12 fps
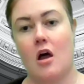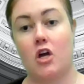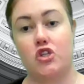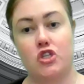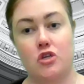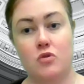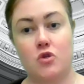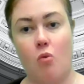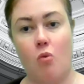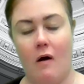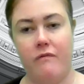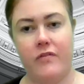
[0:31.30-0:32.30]
June
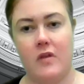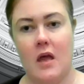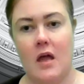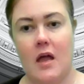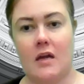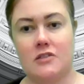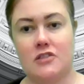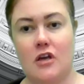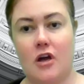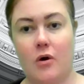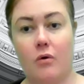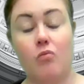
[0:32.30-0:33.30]
12th. And
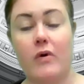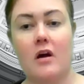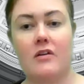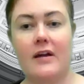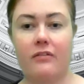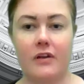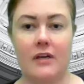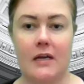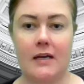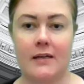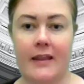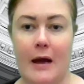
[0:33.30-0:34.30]
so we are definitely
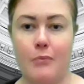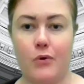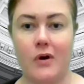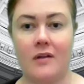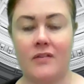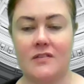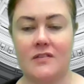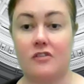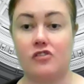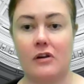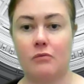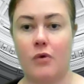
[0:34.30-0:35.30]
getting to that point in the
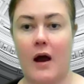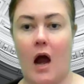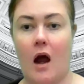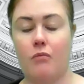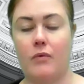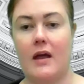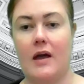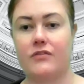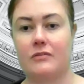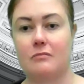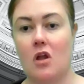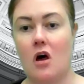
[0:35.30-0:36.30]
session where we have
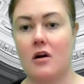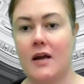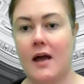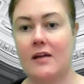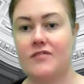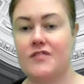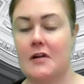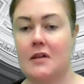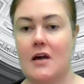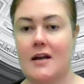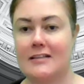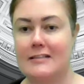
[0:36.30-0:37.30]
some long nights and a
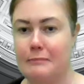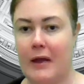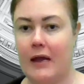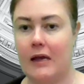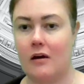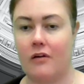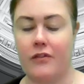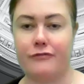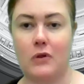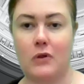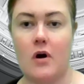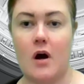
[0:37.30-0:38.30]
lot of debate on the
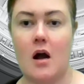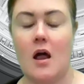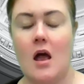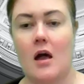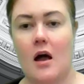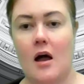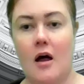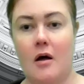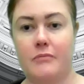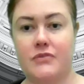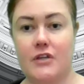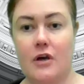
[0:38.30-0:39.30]
floor.
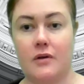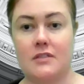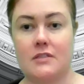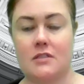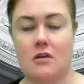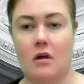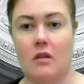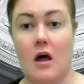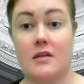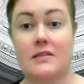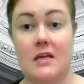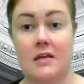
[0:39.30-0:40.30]
So it's a
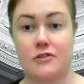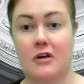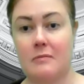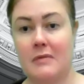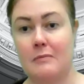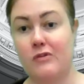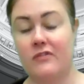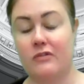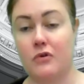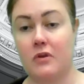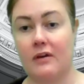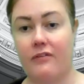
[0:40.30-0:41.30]
lot, things are going to be moving
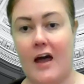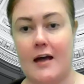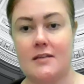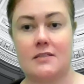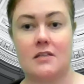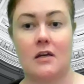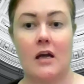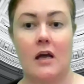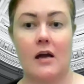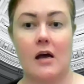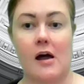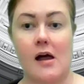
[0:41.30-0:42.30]
really fast.
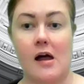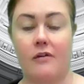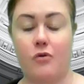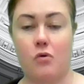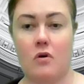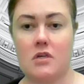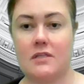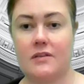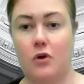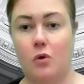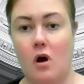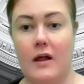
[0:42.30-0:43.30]
Of course,
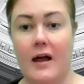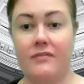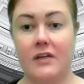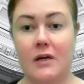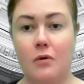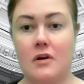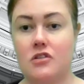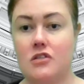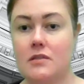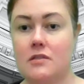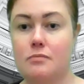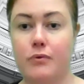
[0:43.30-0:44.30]
if you all have any
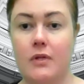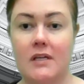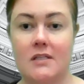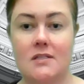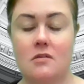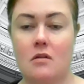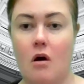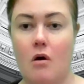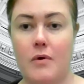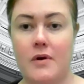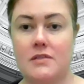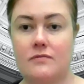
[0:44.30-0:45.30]
questions, please
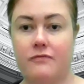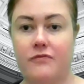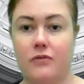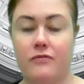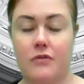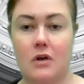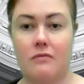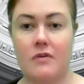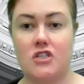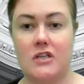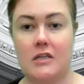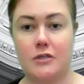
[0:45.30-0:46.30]
always feel free to
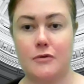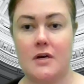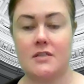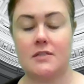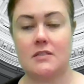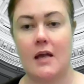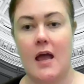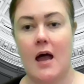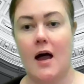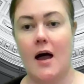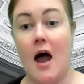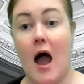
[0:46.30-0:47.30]
reach out to us.
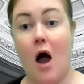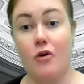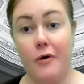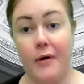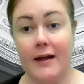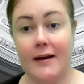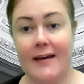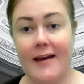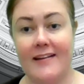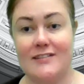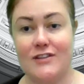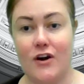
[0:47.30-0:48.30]
I'll go ahead and get
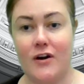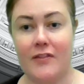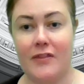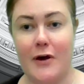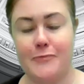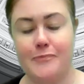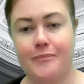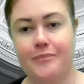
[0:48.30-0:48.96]
us started though.